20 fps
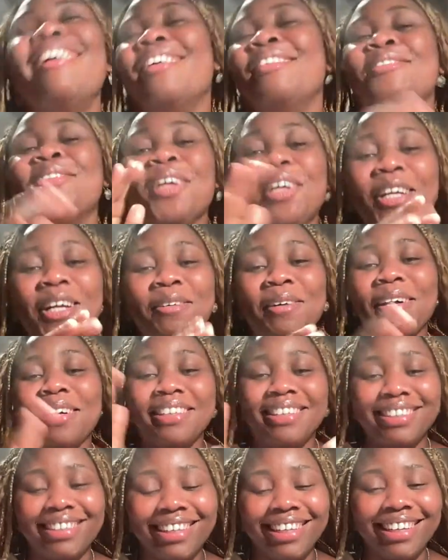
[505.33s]
I'm talking
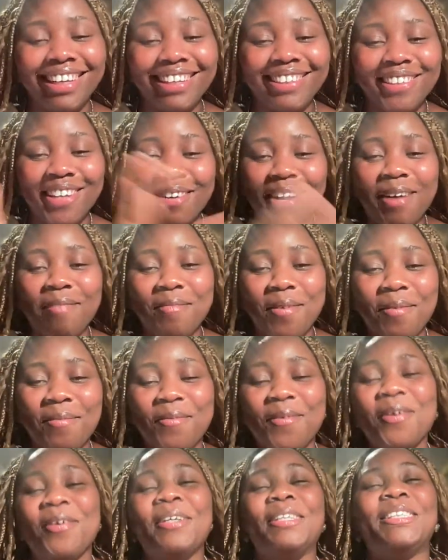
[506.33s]
about normal mom
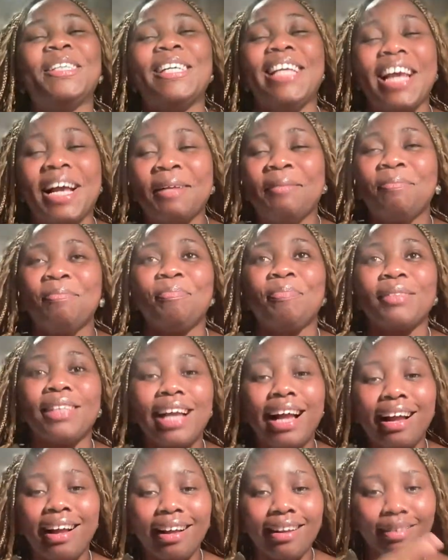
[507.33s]
worry. So yeah,
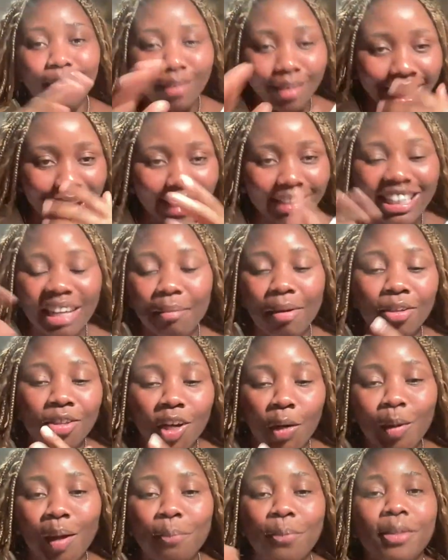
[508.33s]
next time I'll
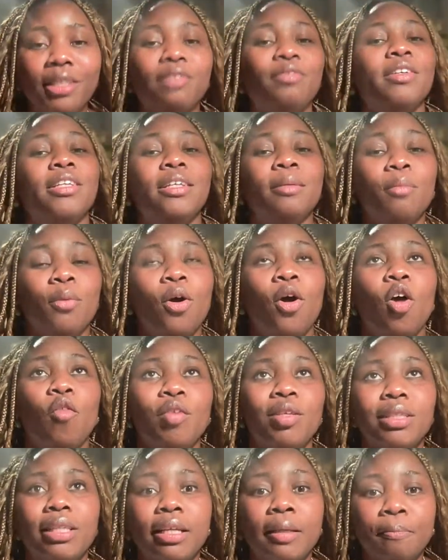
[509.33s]
talk about breastfeeding. But
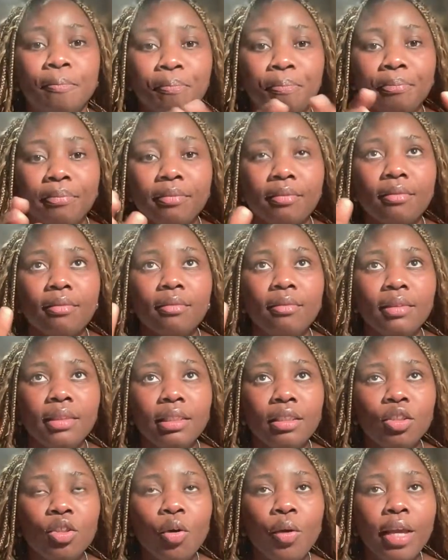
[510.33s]
obviously,
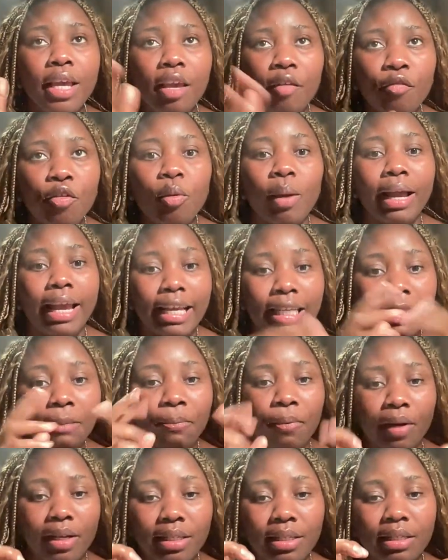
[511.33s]
so if you
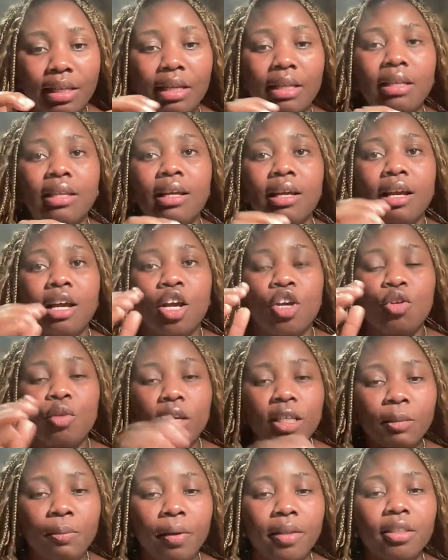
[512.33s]
express
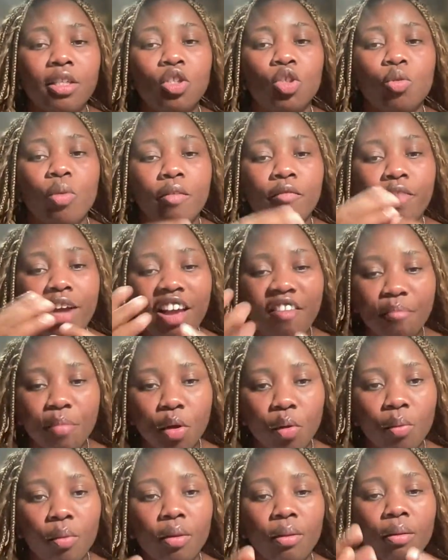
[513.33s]
into a 5
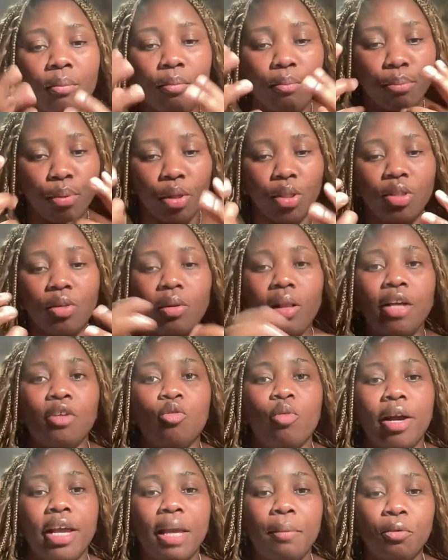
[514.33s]
meal bottle, and
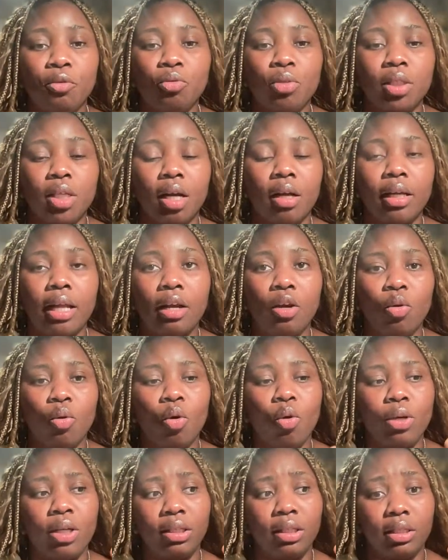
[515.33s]
you are able to tell that, look,
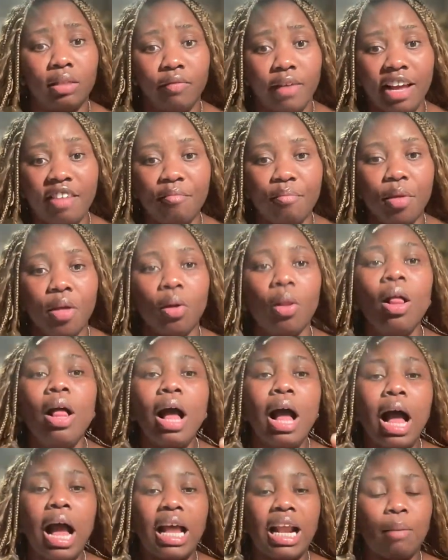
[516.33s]
oh, this is 5 meal,
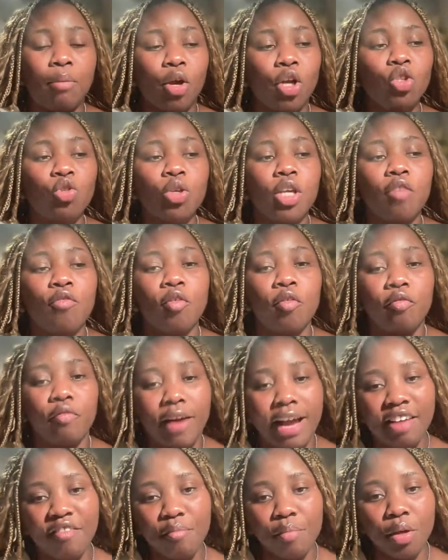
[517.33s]
and I'm going to give you
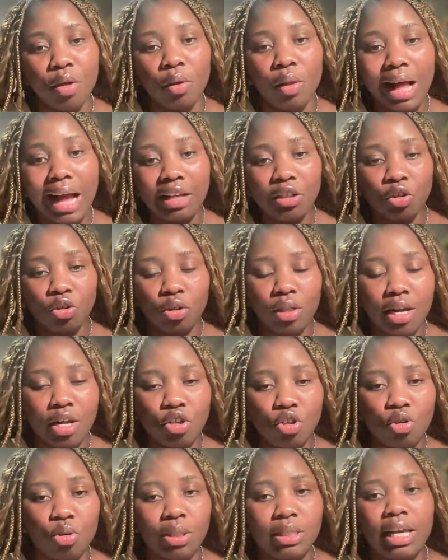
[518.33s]
5 meal at so
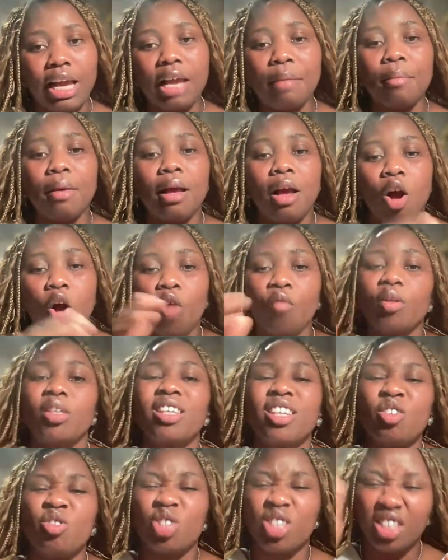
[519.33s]
and so time.
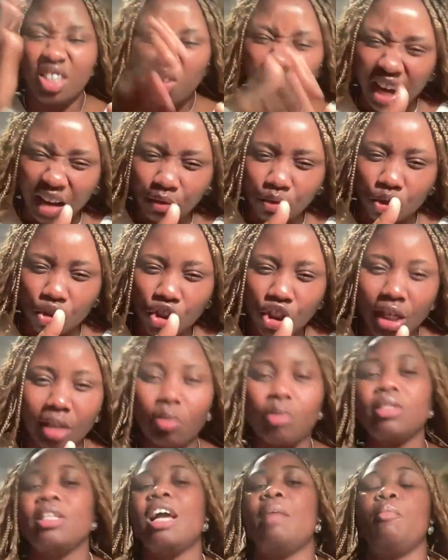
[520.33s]
Obviously, you still have to
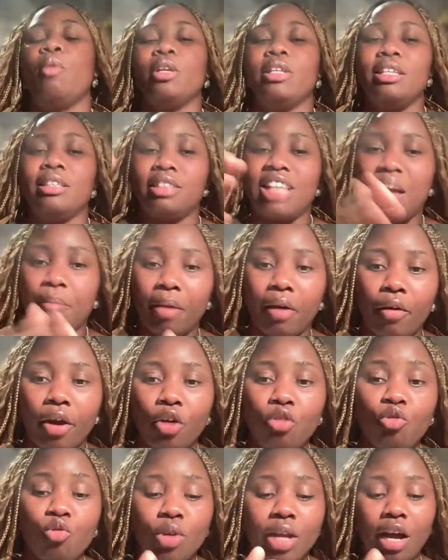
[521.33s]
schedule time, but this time
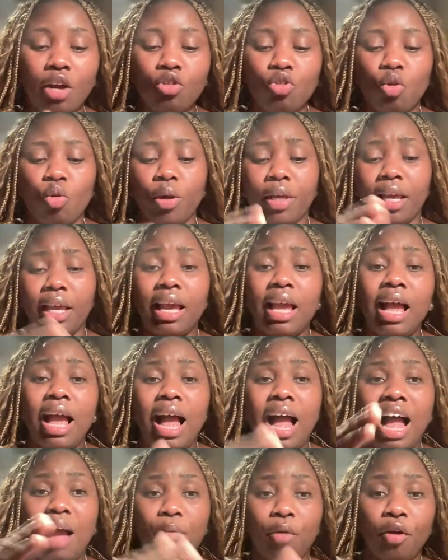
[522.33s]
around, you now know, okay,
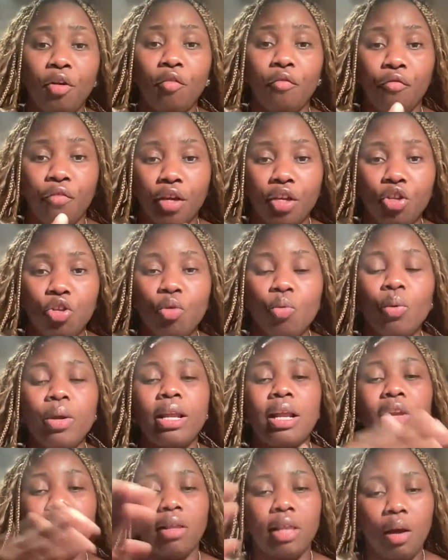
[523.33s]
I'm going to feed you
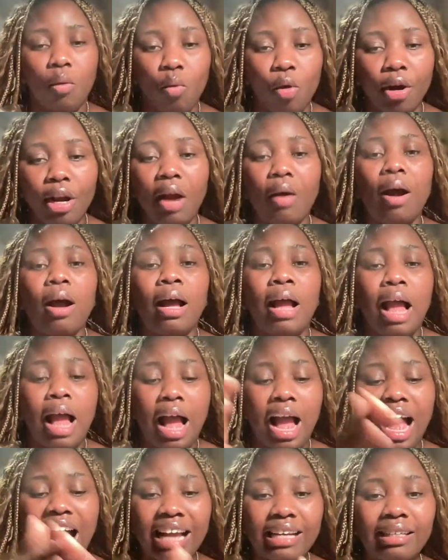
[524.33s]
in another 1 hour,
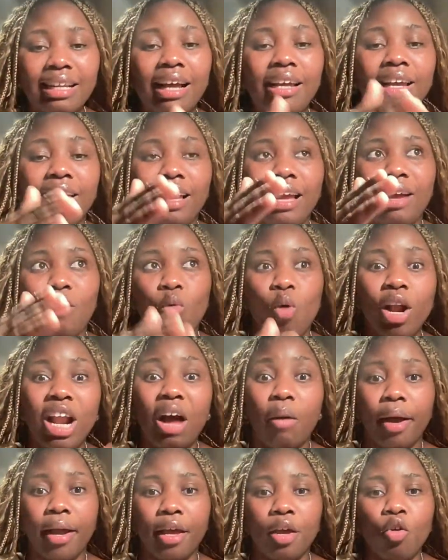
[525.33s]
and 1
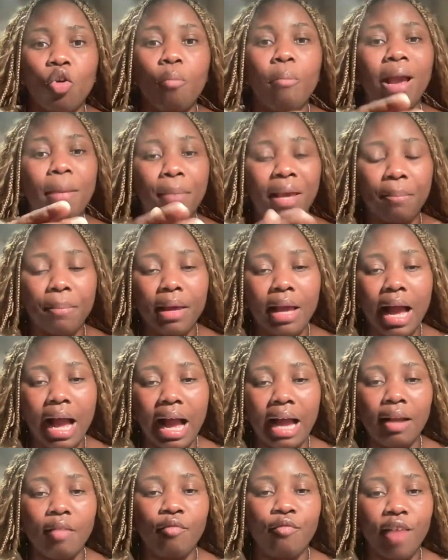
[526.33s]
hour ago, my baby
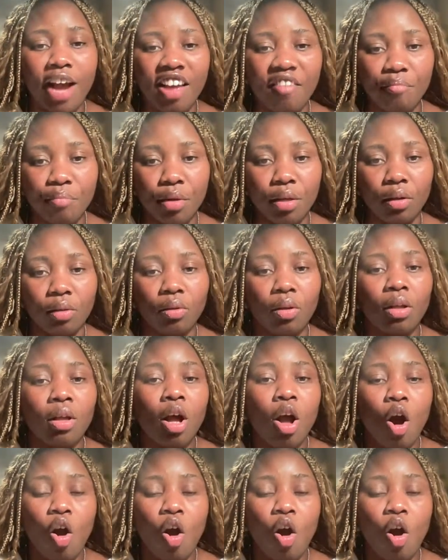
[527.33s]
had 5 meal